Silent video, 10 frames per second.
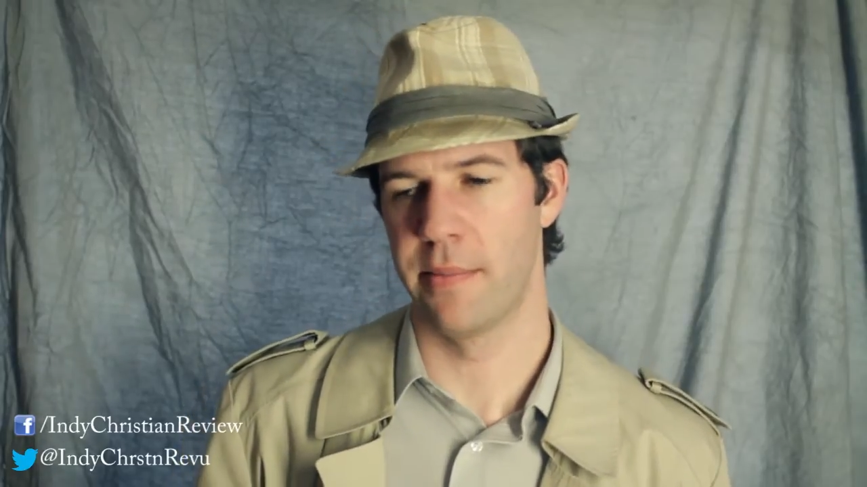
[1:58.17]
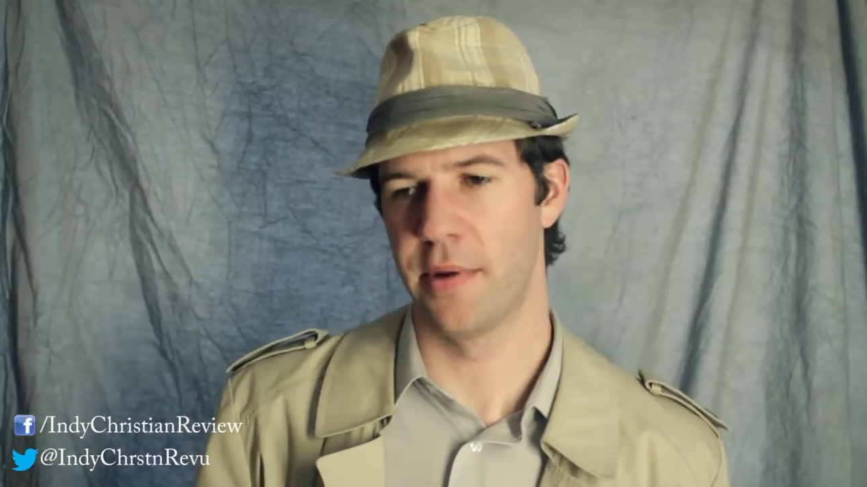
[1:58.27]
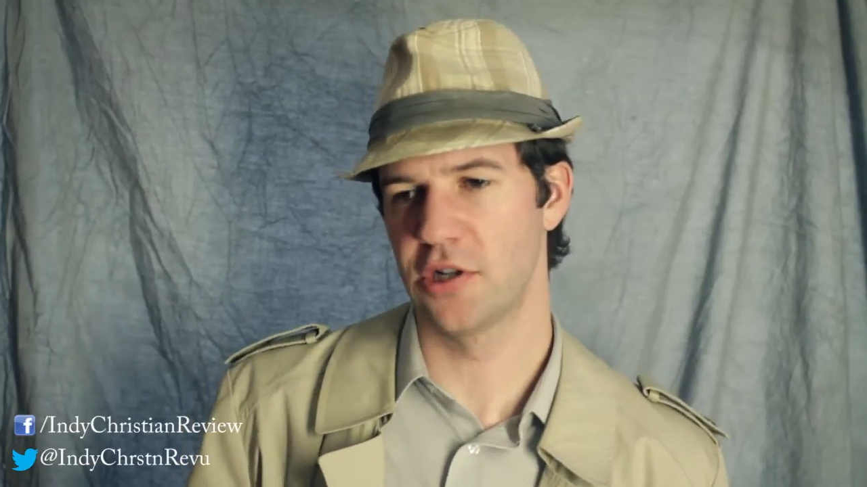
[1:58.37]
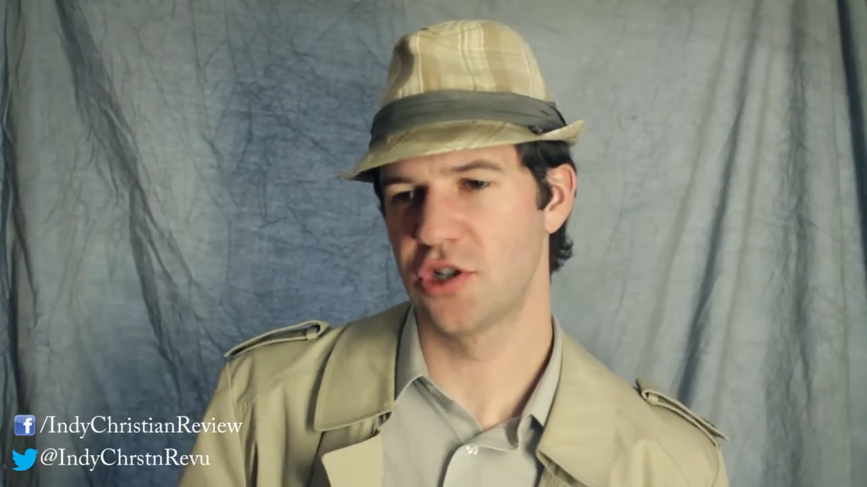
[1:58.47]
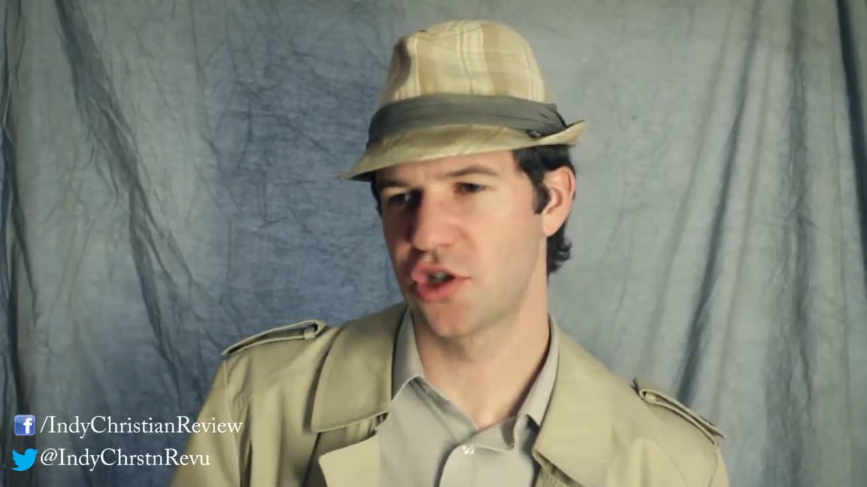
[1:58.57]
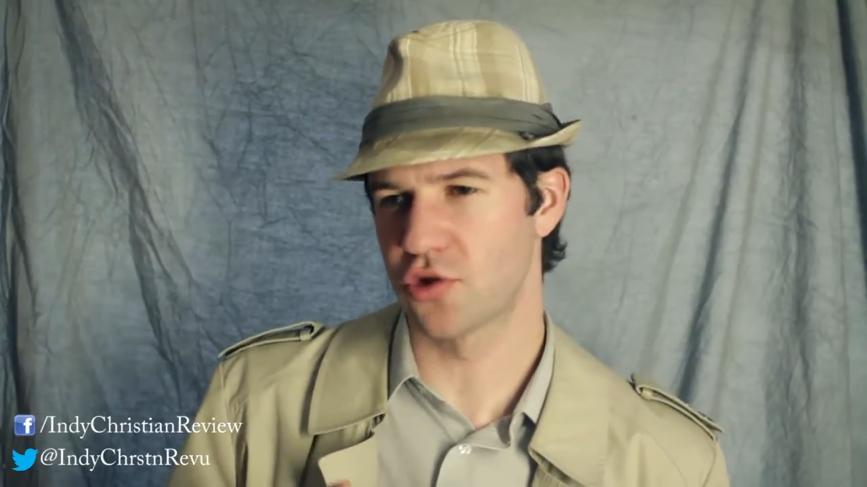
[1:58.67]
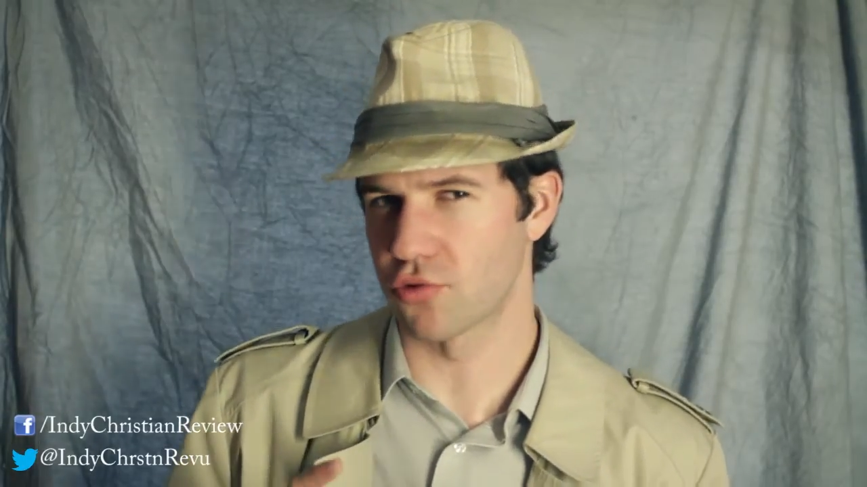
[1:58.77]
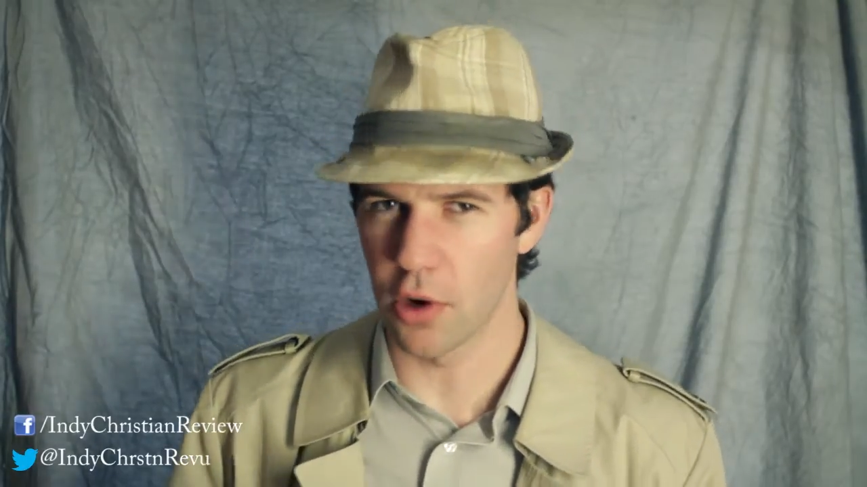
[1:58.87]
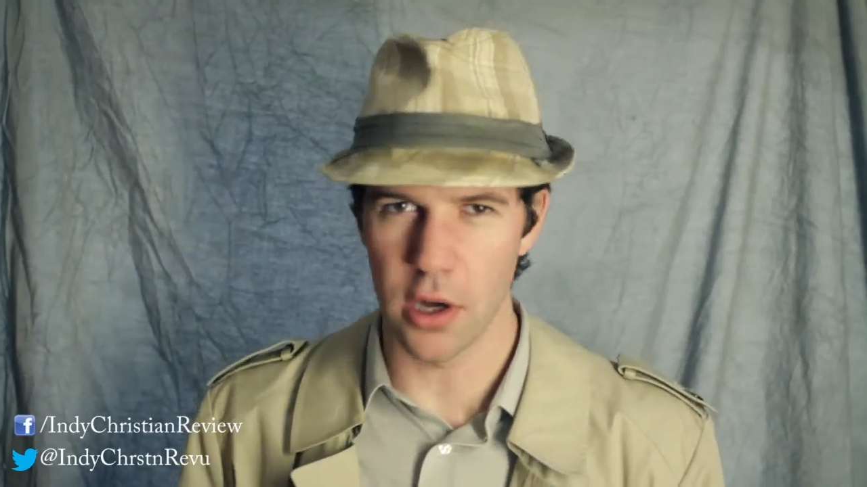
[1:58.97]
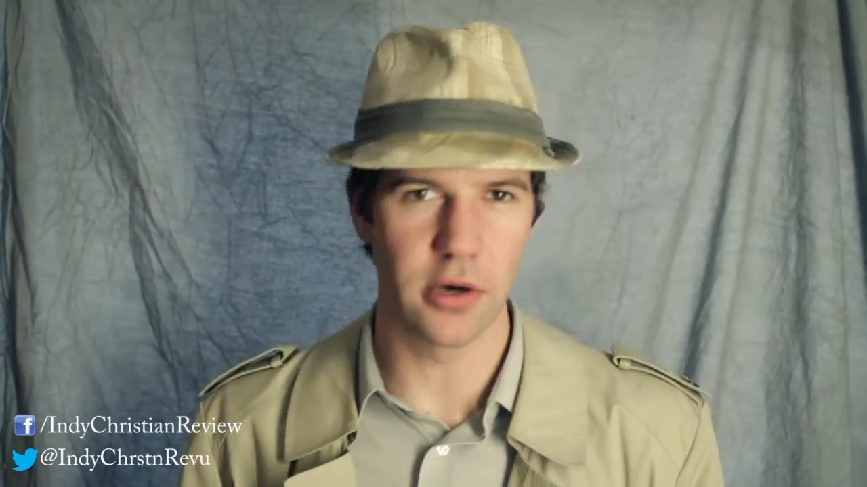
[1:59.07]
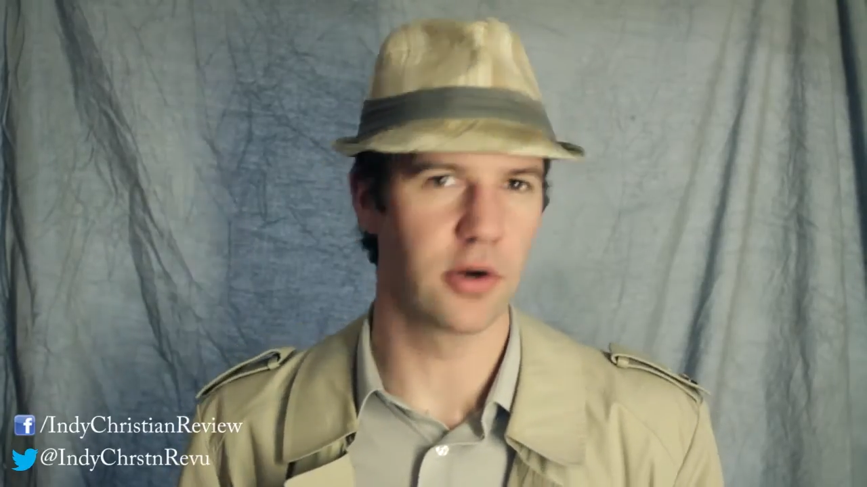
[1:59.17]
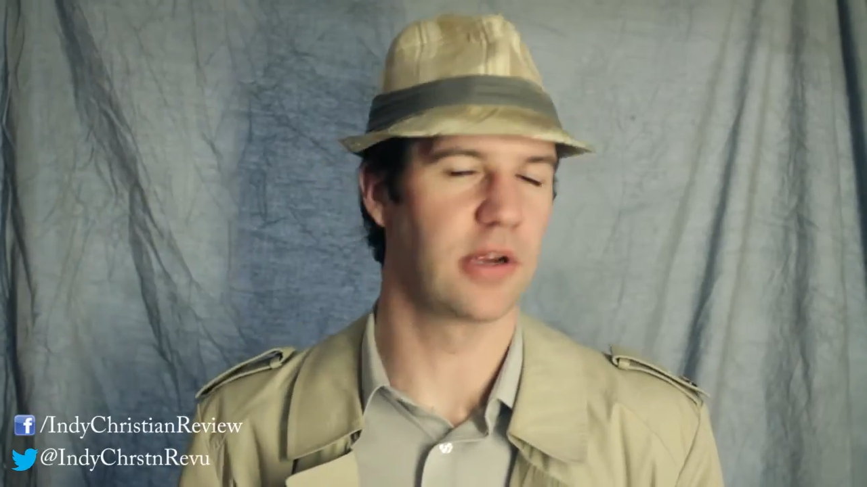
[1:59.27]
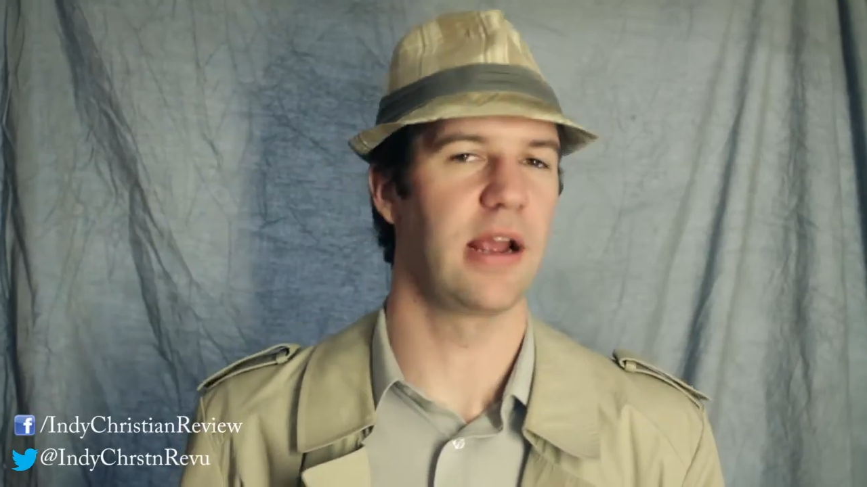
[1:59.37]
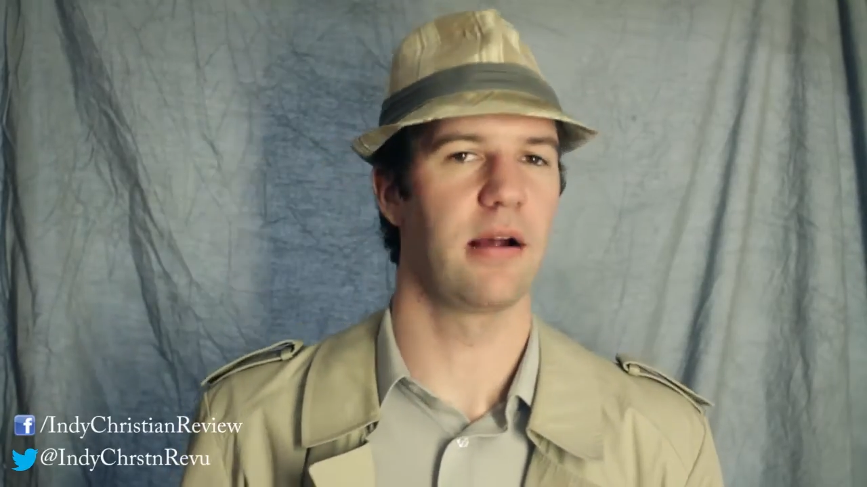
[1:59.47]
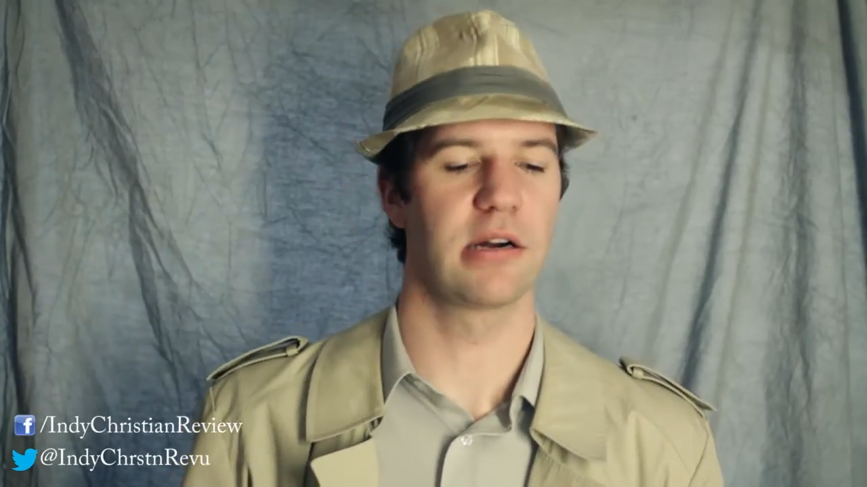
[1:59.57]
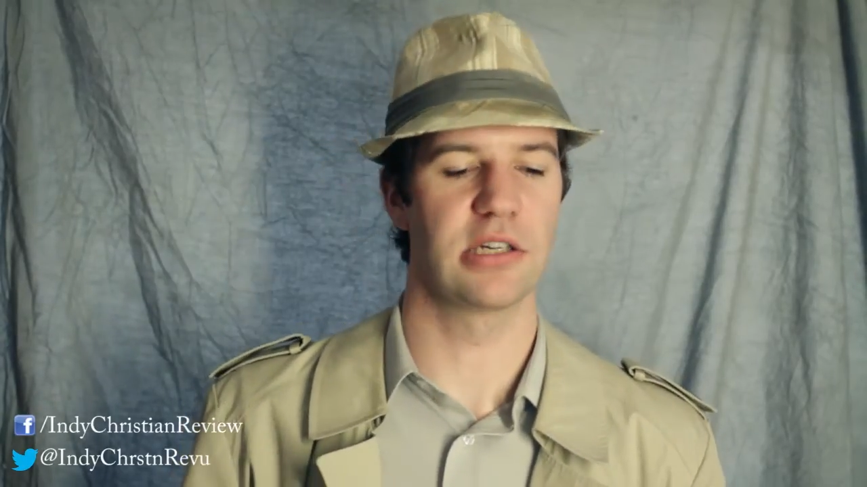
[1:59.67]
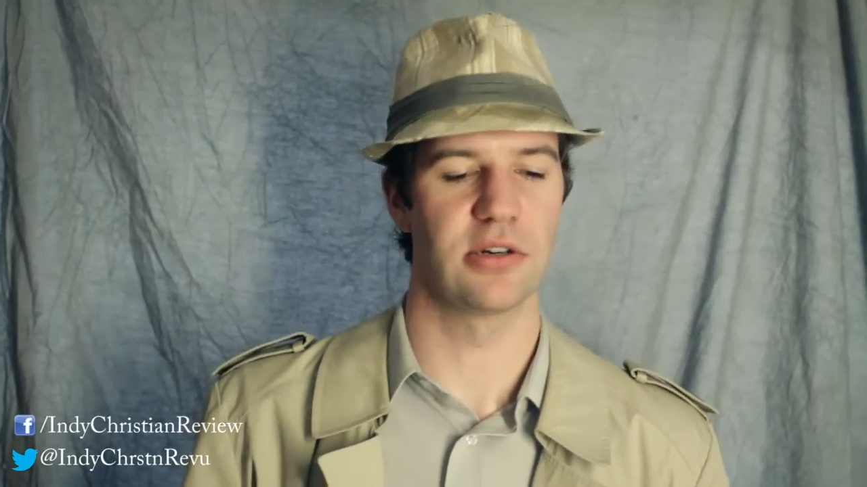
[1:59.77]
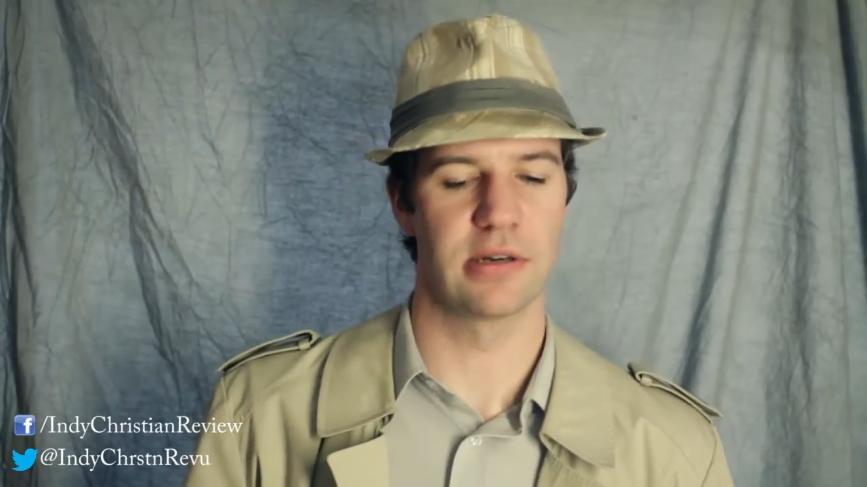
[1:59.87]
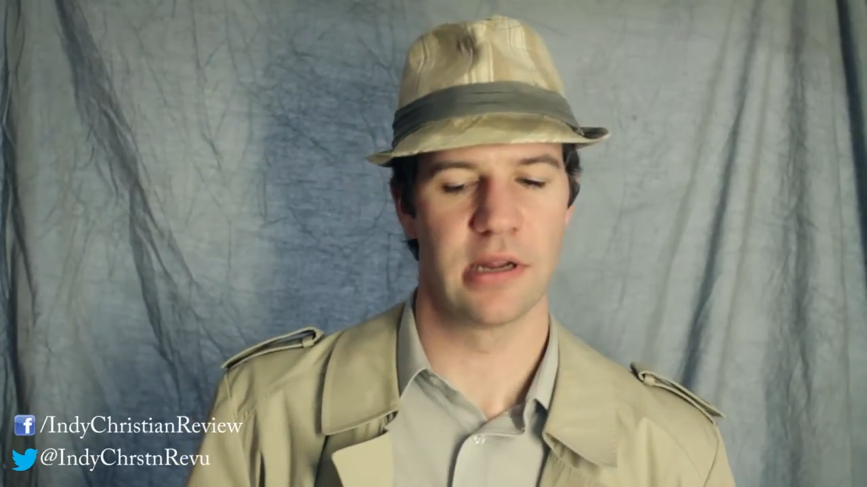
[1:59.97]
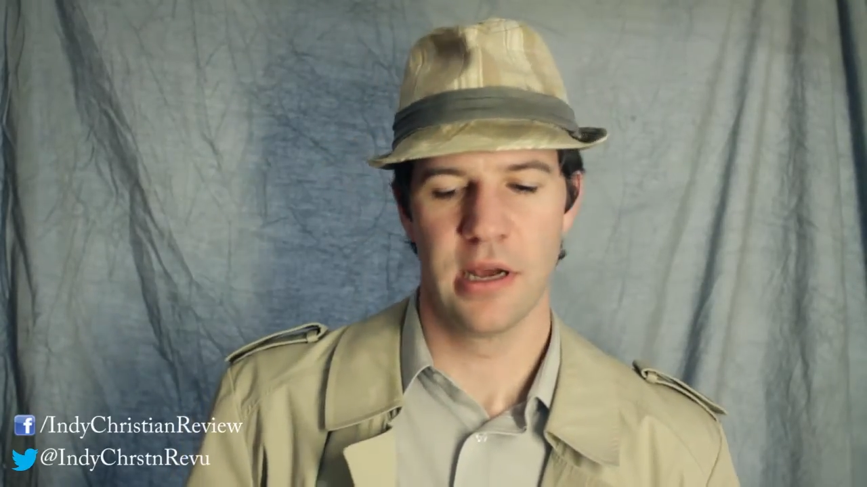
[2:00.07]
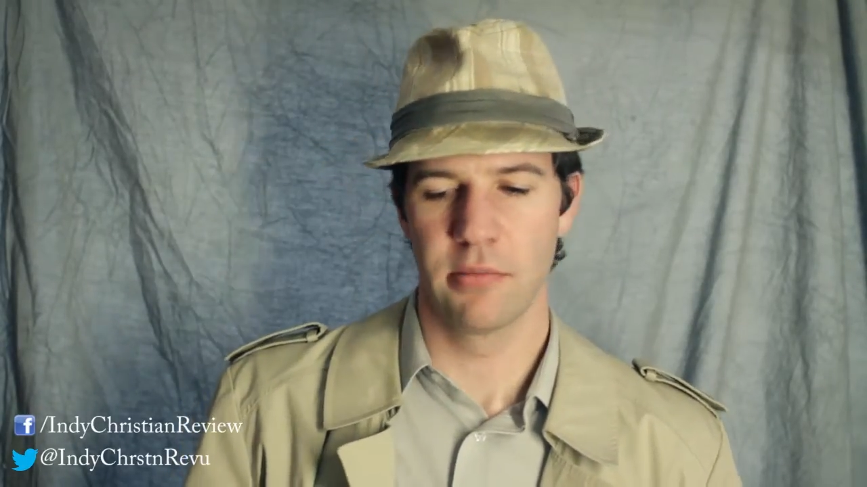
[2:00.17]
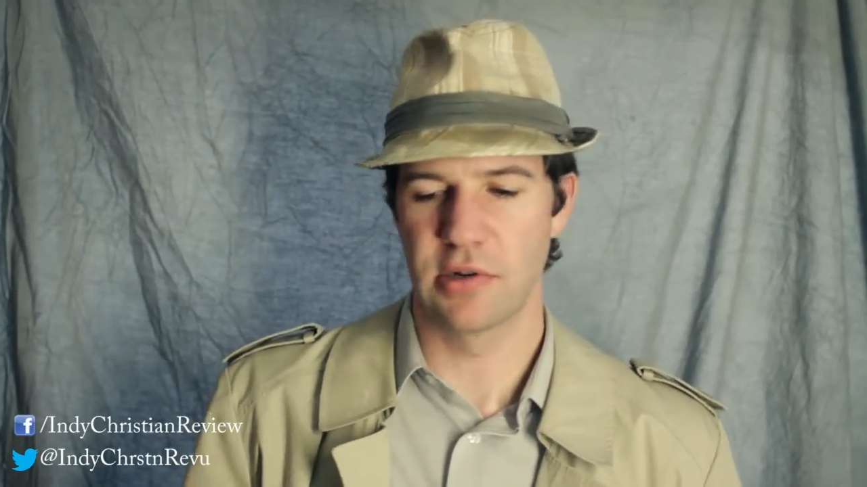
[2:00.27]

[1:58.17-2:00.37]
a much stronger character and